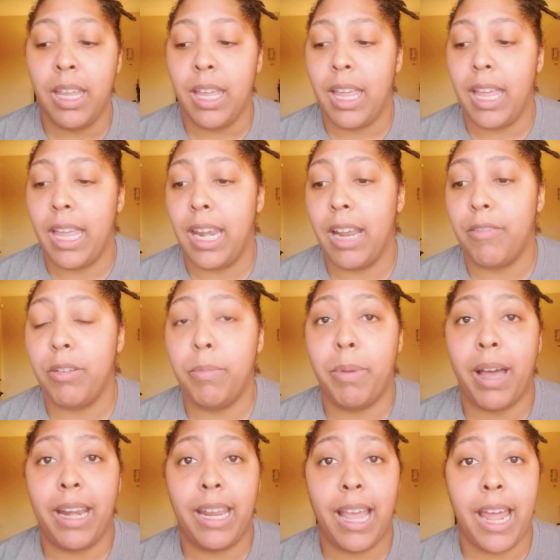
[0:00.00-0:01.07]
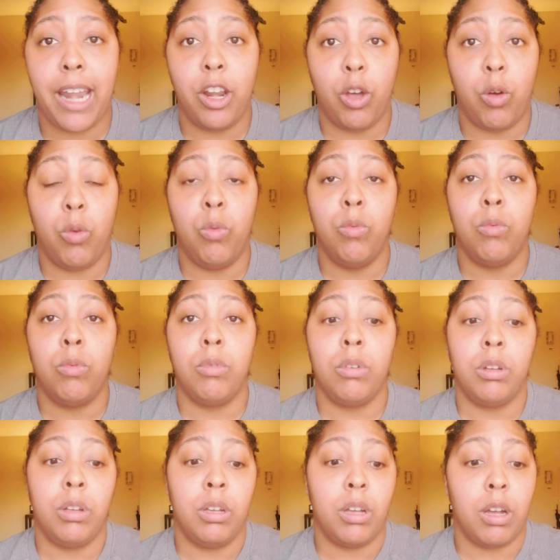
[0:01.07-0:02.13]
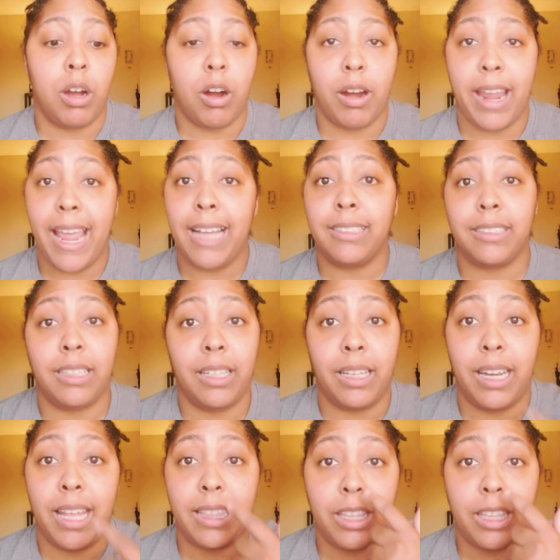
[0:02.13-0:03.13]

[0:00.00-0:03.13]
and everybody I know are excellent at